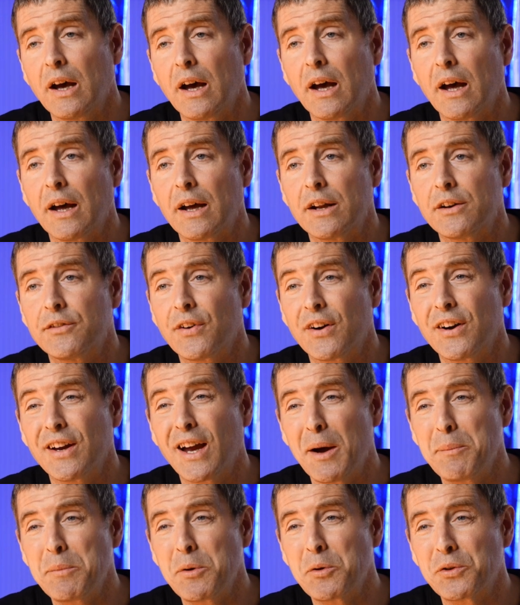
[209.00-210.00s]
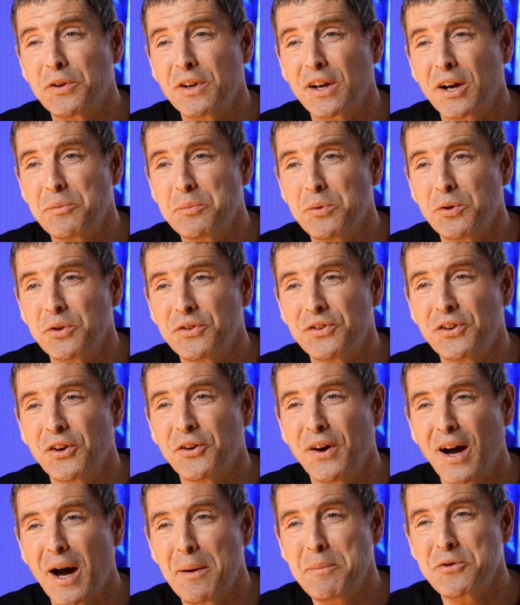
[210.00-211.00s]
and very happy with the output,
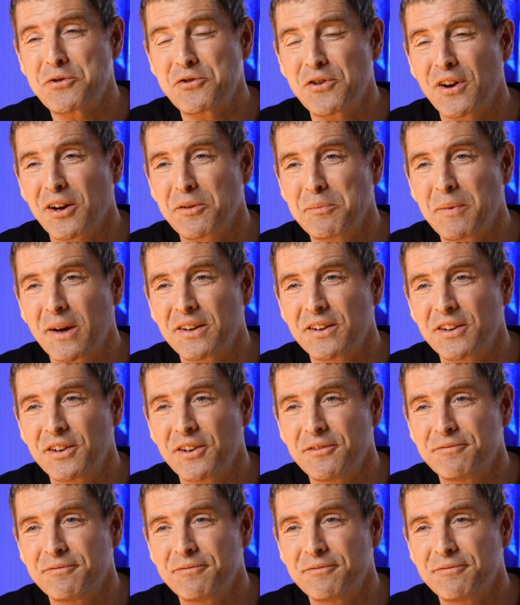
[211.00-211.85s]
so happy to recommend it.